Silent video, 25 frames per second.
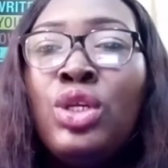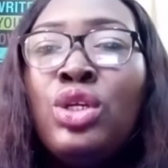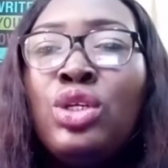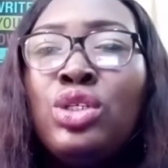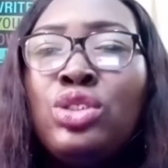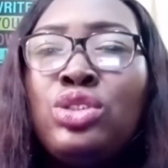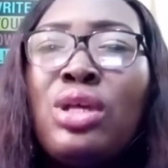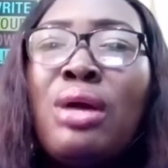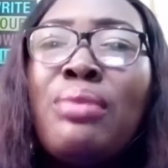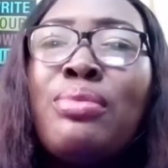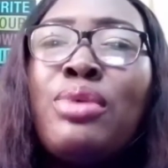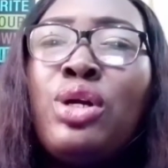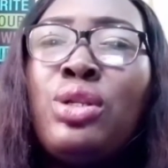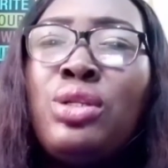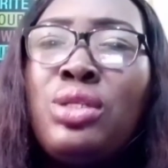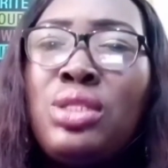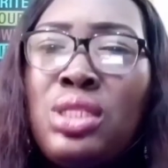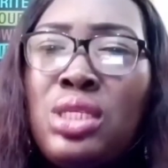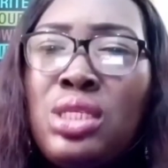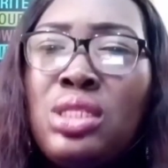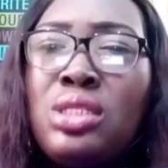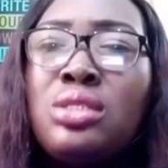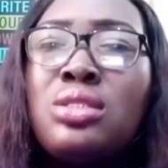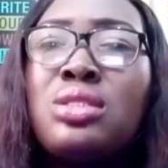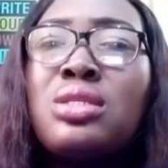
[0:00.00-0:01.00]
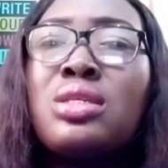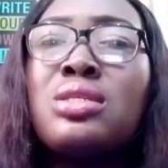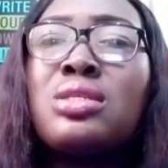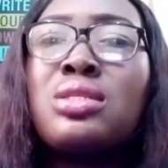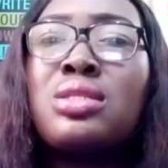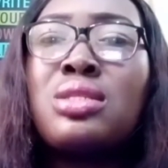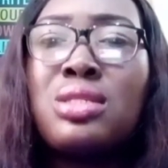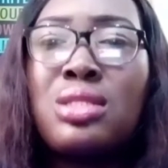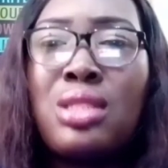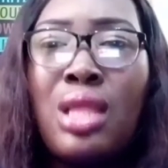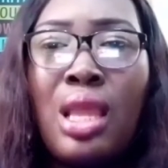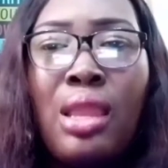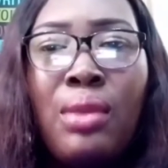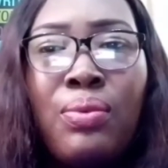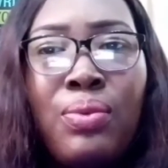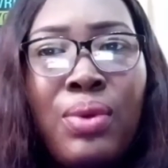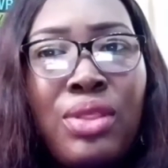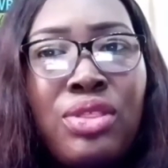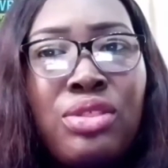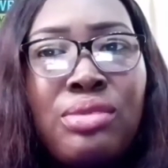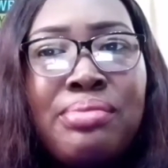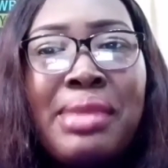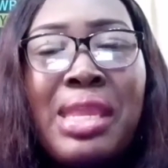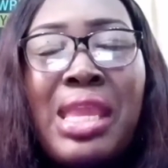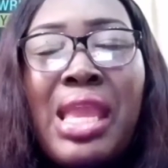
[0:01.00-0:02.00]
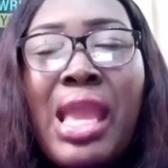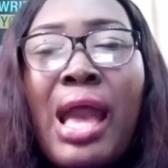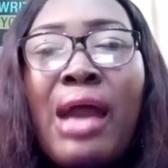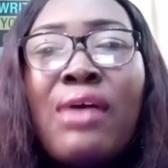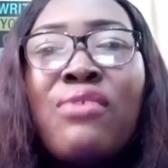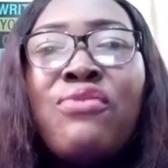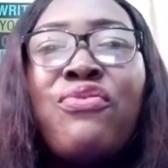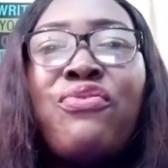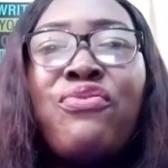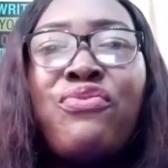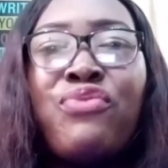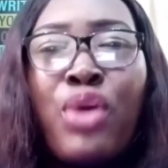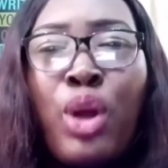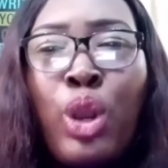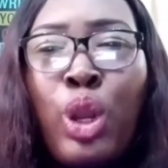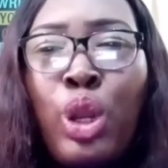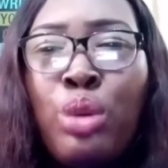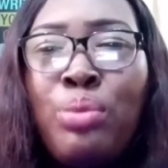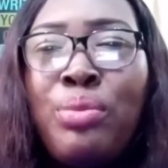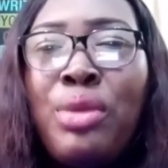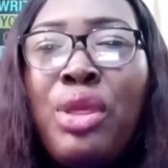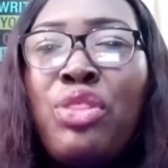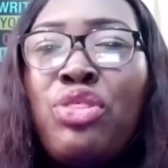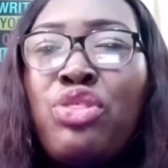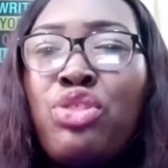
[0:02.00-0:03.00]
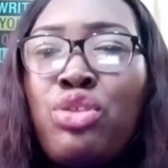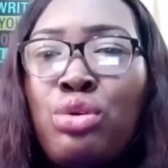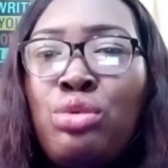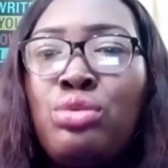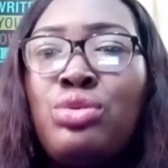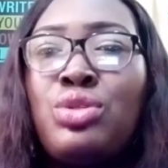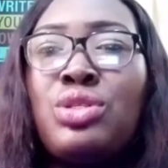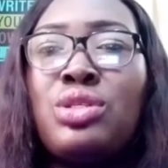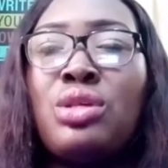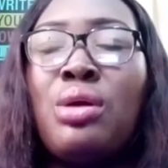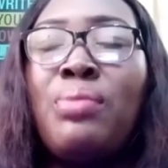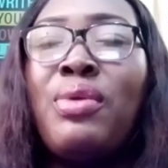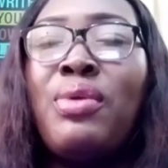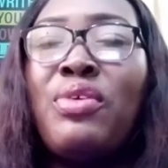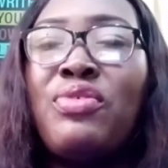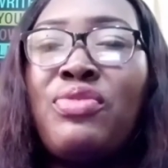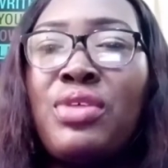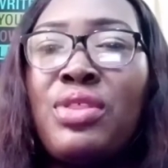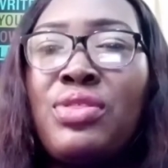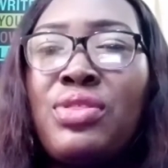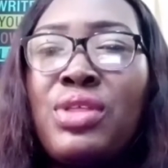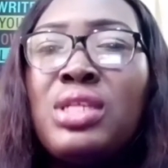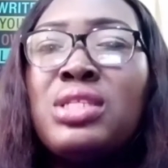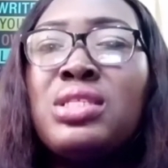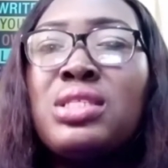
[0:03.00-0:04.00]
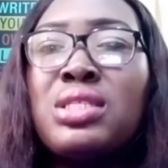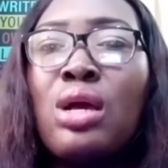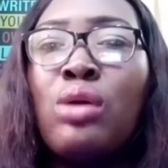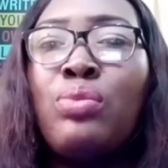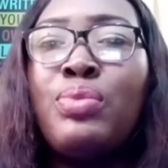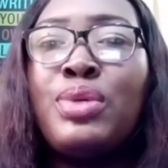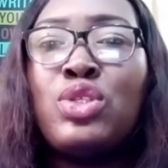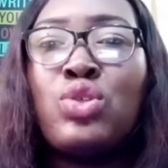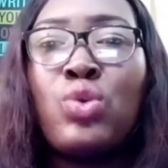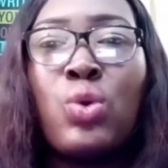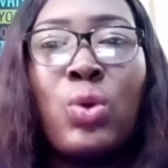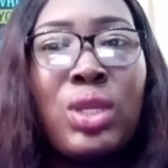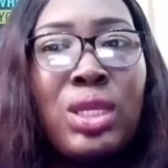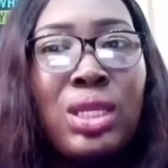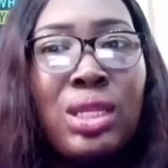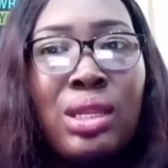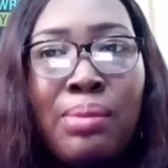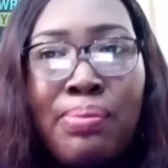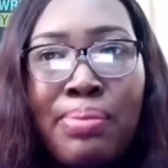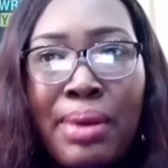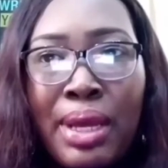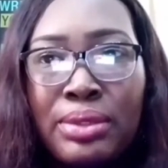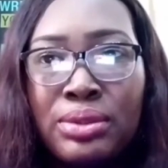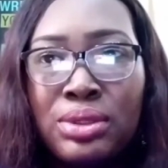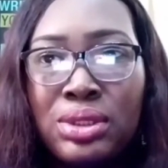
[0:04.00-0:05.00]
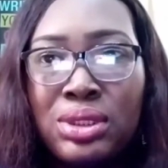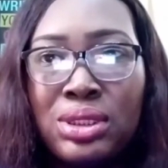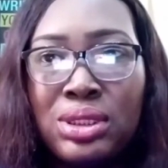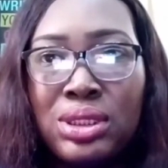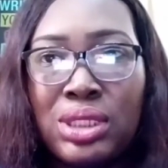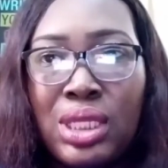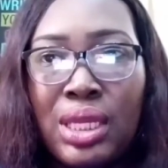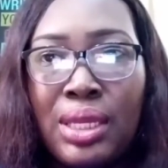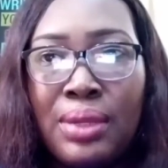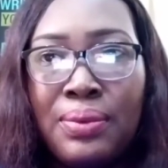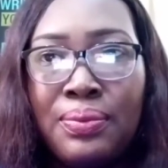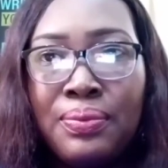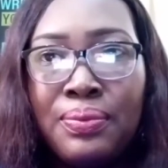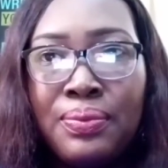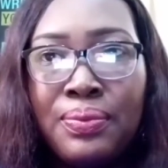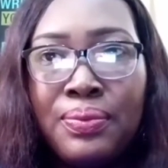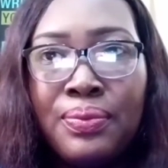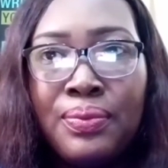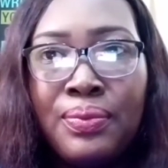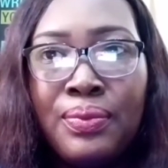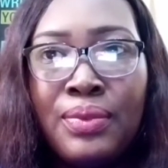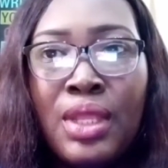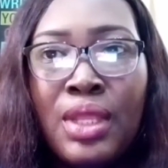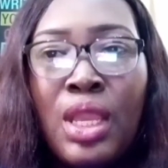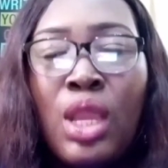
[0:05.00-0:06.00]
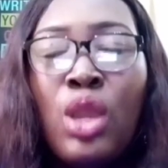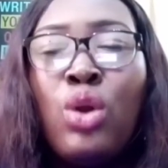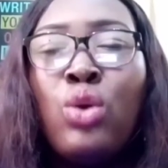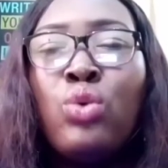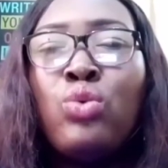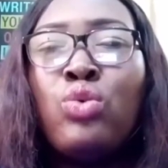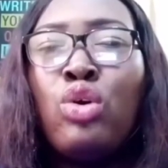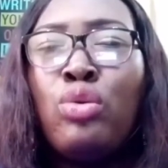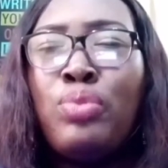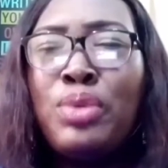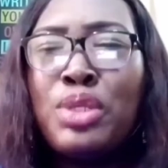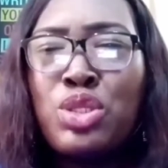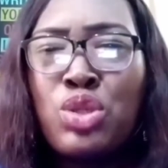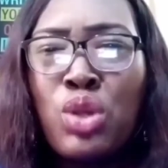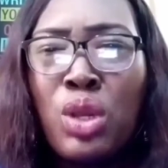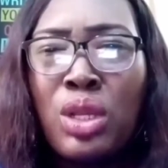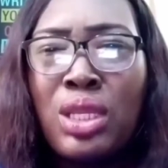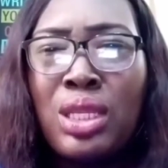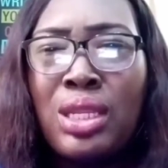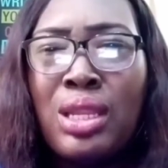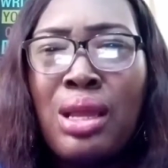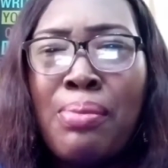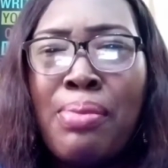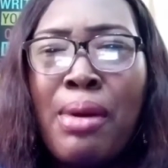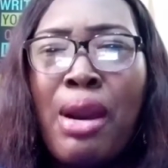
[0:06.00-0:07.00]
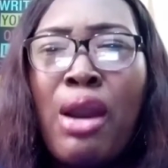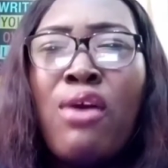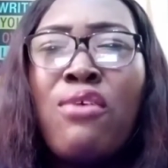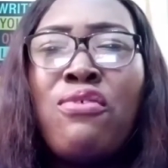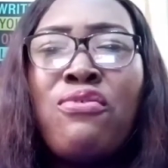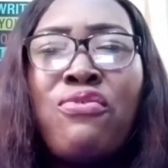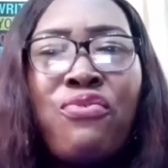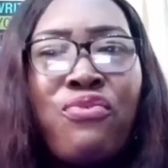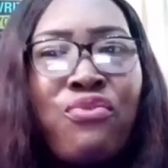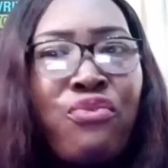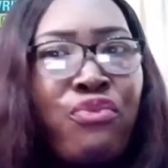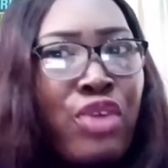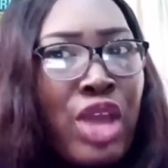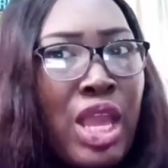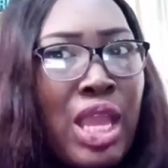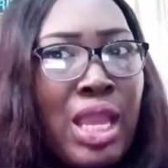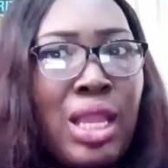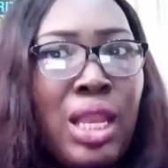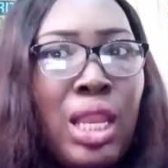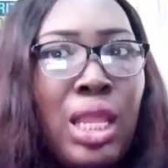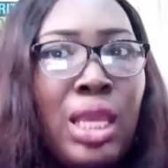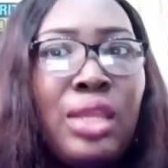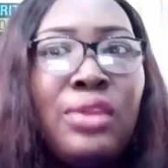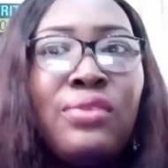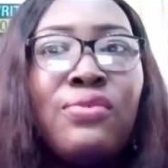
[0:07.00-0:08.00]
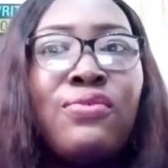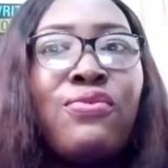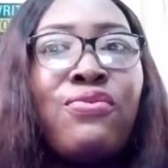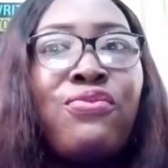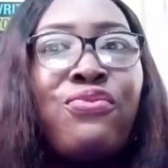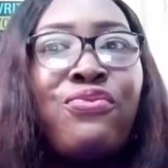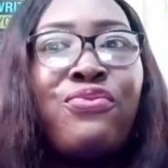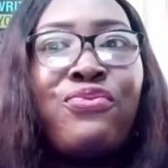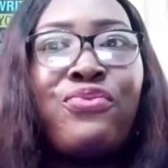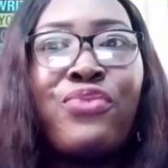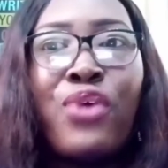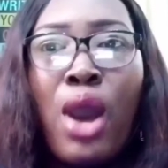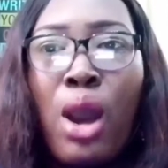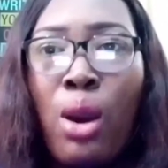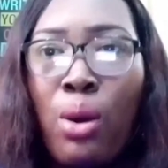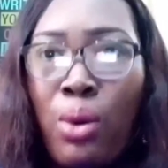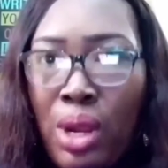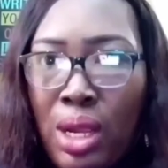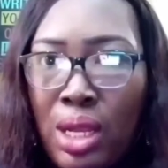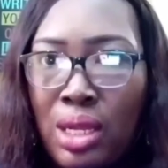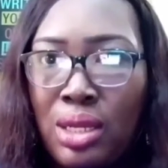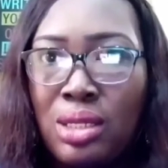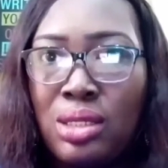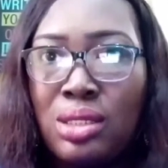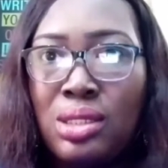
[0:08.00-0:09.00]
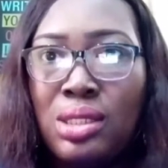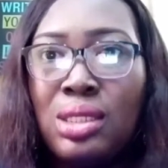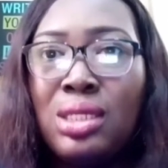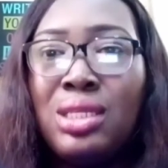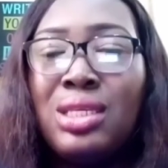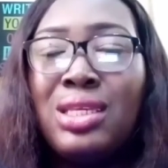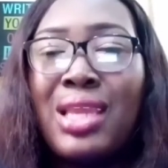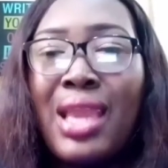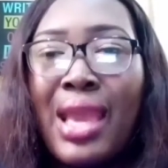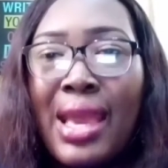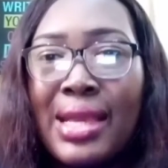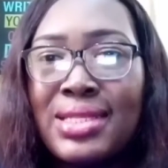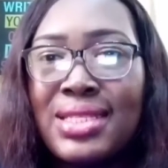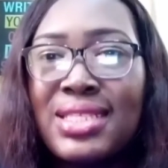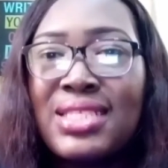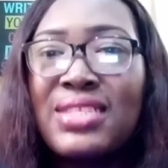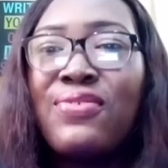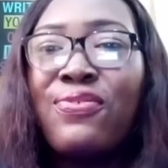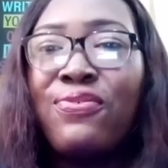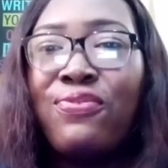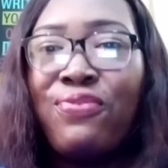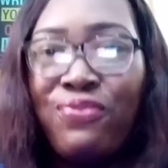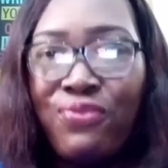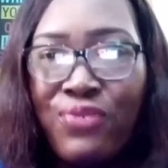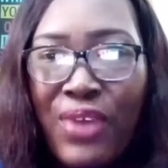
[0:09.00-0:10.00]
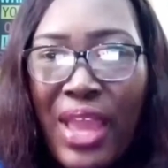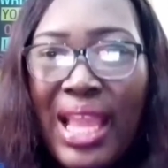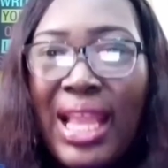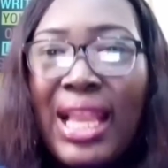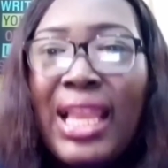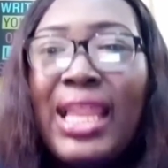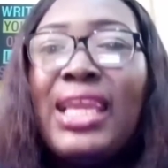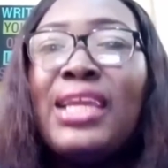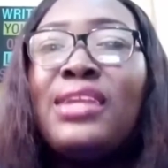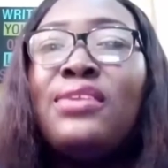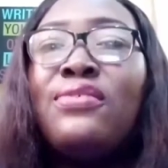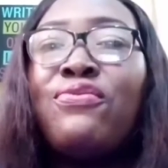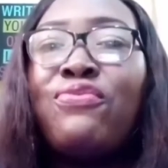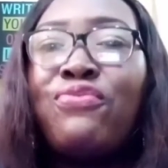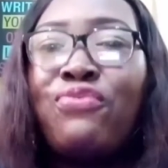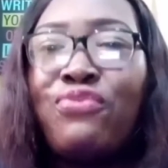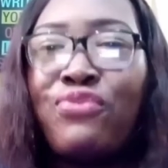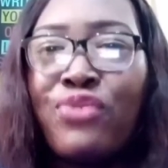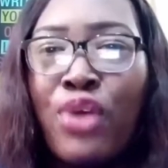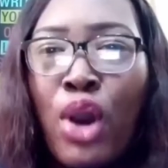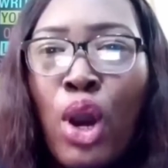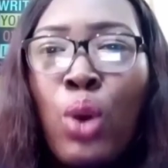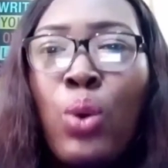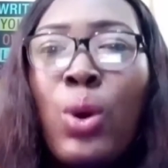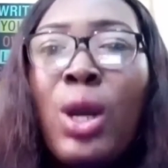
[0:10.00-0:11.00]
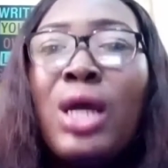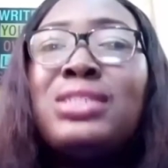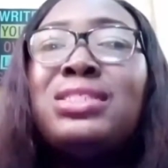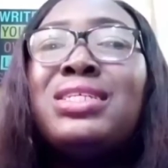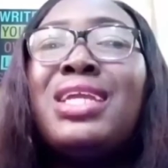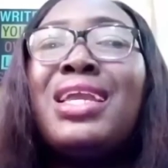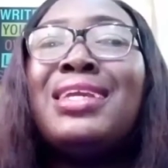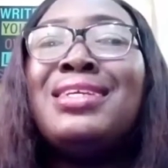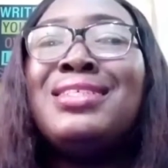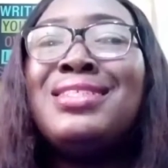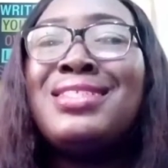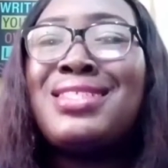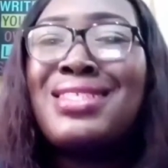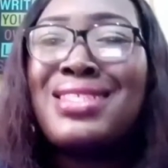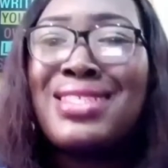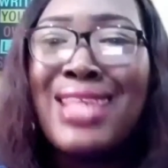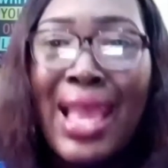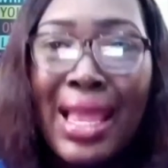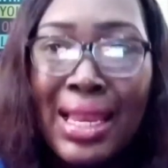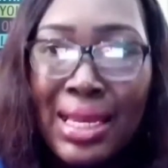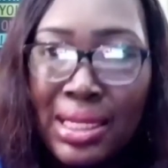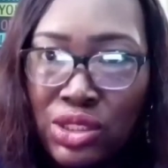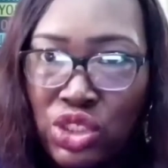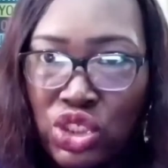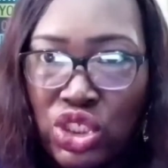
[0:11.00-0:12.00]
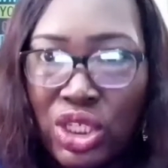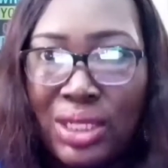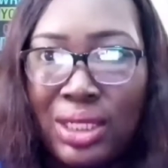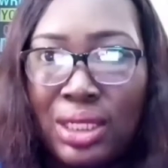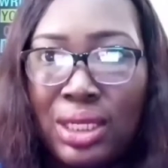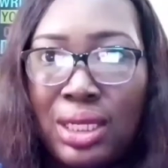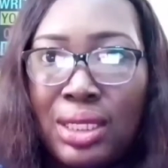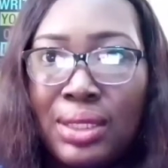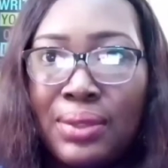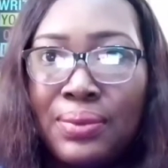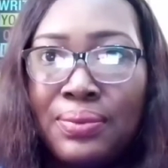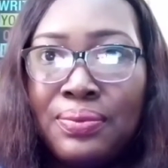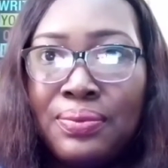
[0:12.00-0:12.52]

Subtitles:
So I'm going to need you to stay with me and follow me through some of the things I'll be talking about today. We'll be talking about failing forward. Yes, failing forward intelligently.